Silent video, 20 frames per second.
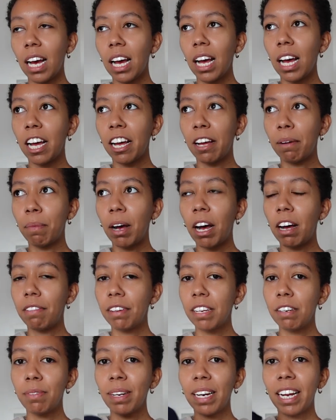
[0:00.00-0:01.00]
Um,
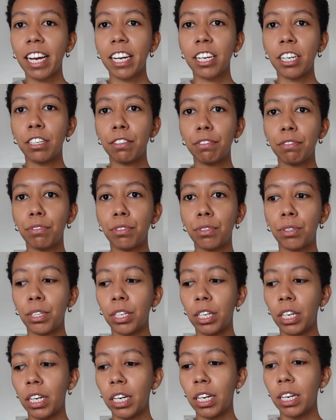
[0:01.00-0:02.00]
often when I go
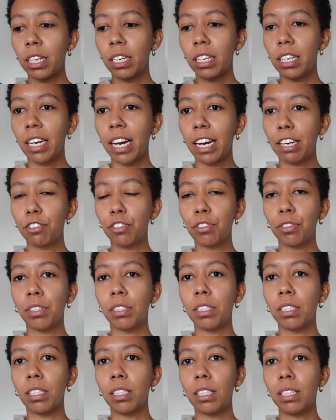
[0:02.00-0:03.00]
for
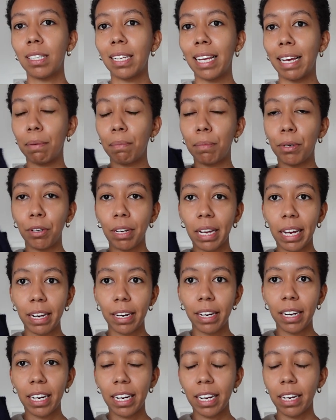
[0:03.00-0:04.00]
natural like
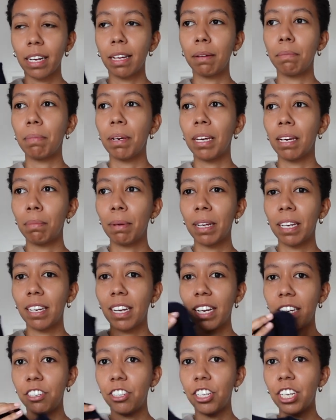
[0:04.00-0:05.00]
mohair it can be a bit
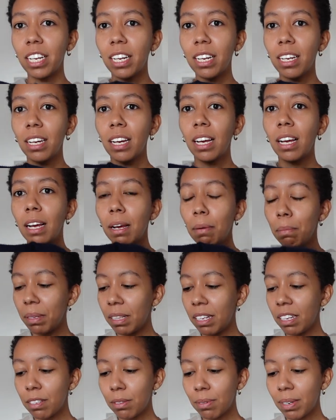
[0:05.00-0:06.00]
itchy but
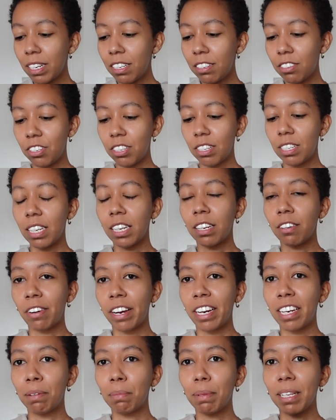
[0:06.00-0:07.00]
this one is just
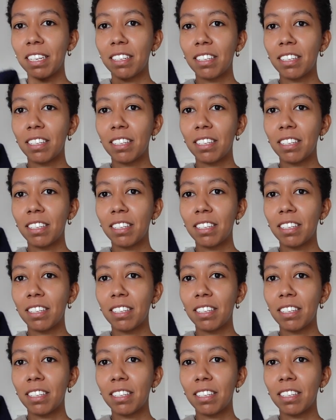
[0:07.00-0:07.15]
incredibly